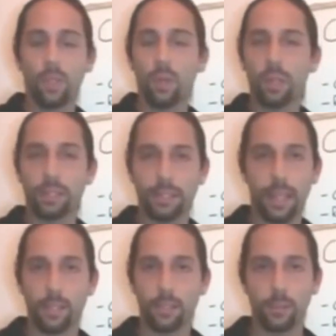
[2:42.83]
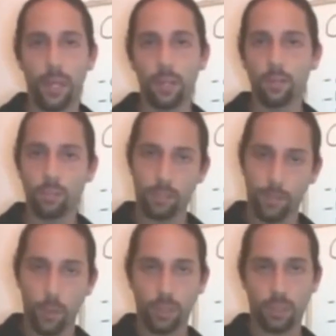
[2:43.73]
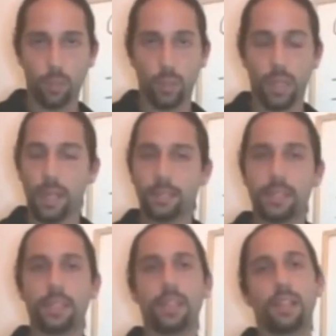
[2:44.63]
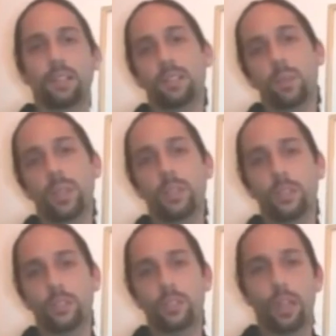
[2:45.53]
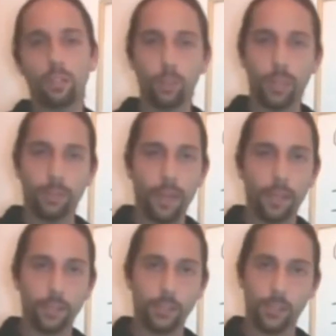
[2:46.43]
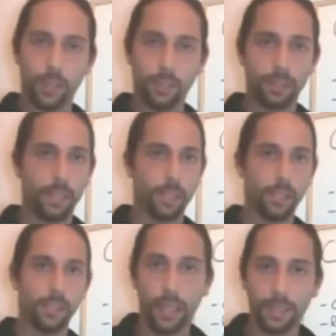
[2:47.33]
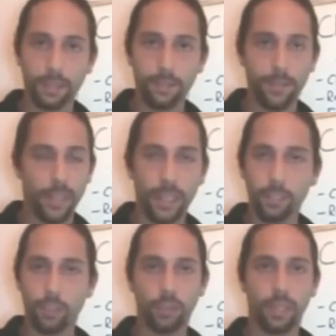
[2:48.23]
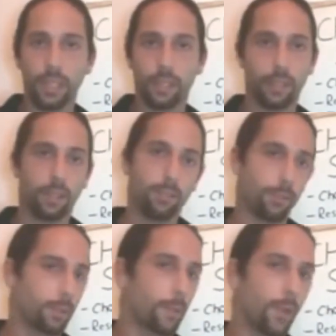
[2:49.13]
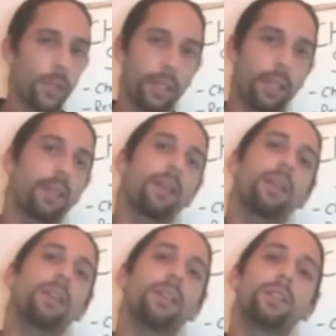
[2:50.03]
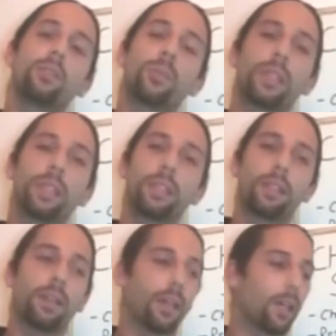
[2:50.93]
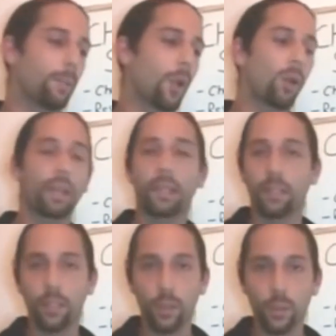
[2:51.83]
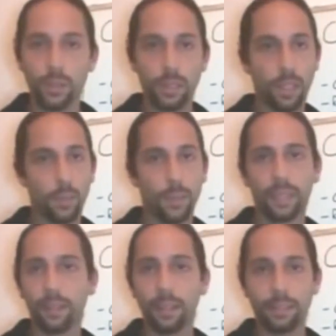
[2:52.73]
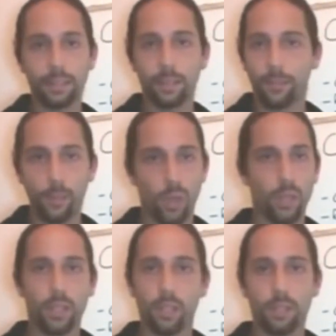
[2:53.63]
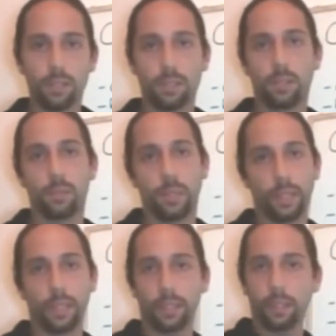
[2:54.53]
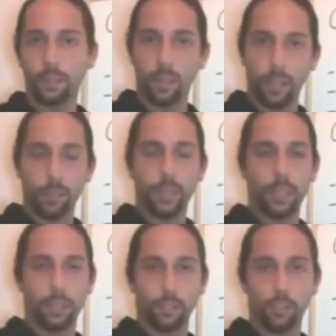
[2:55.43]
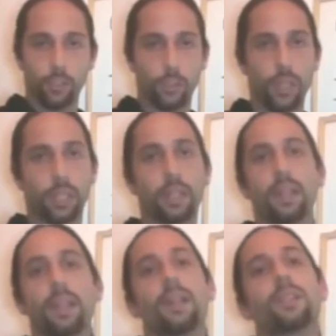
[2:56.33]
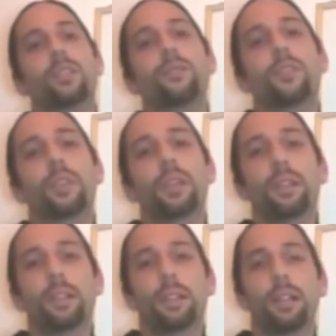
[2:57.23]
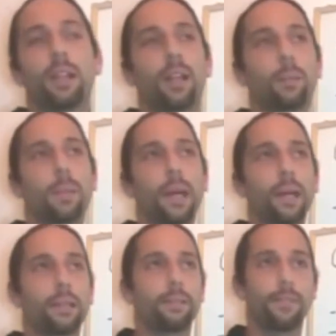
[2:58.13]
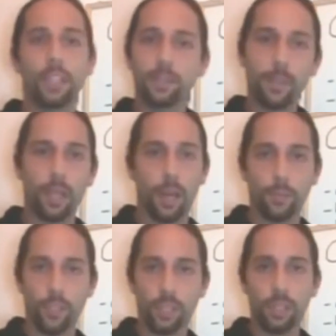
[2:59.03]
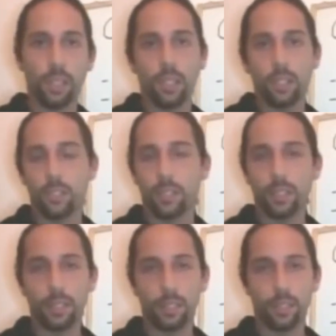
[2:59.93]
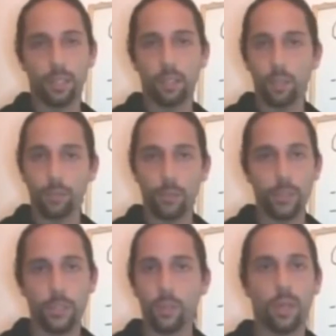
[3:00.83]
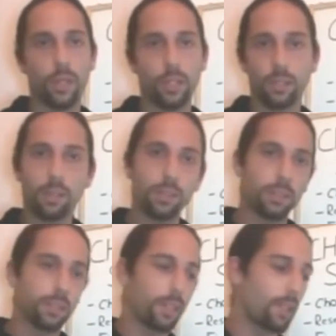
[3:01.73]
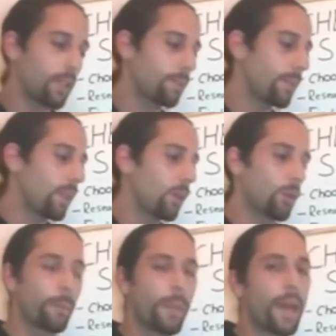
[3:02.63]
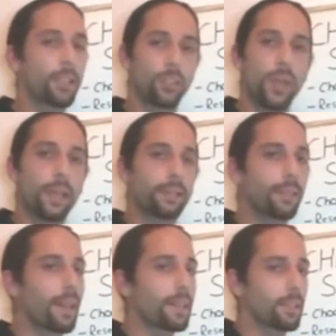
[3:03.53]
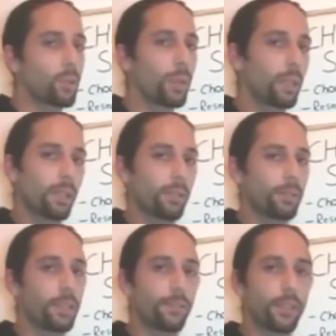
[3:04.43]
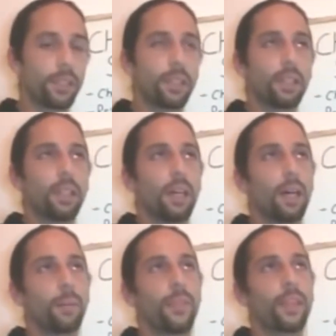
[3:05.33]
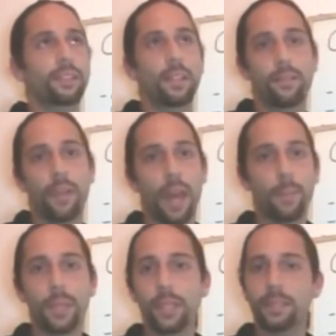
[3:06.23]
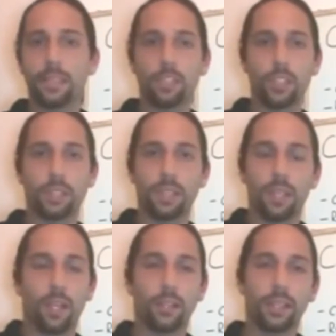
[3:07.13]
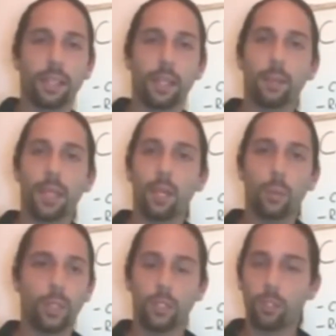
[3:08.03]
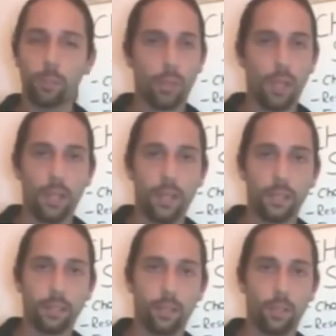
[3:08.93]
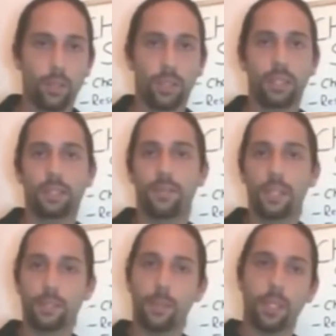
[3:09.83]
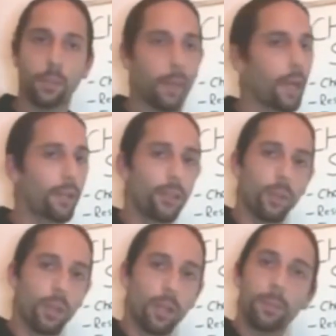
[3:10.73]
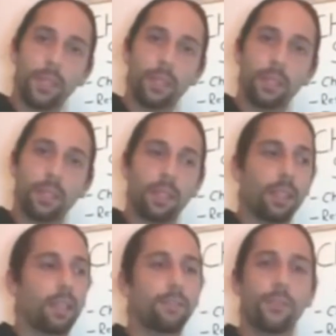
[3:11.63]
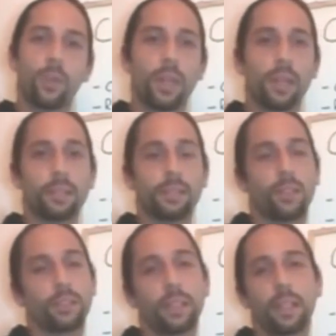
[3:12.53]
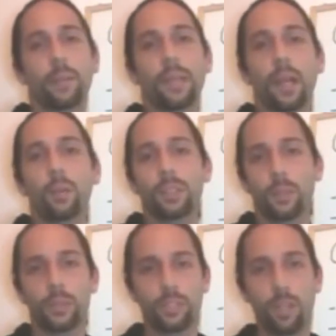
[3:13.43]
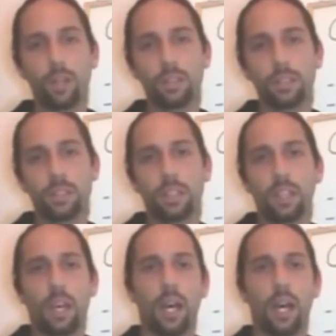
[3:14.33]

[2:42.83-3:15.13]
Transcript: Don't get scattered around, just focus on one asset. This way there's not too many factors to consider. Get some financial data from the market. You need to read online news, at least a few articles relating to the company that you're trading. So if you're going to buy the Facebook option, you're going to look new articles or backtrack the last week of different things that have happened, such as are they coming up with a new product, or is Facebook going to buy a new company in a few days? Are they coming out with the results?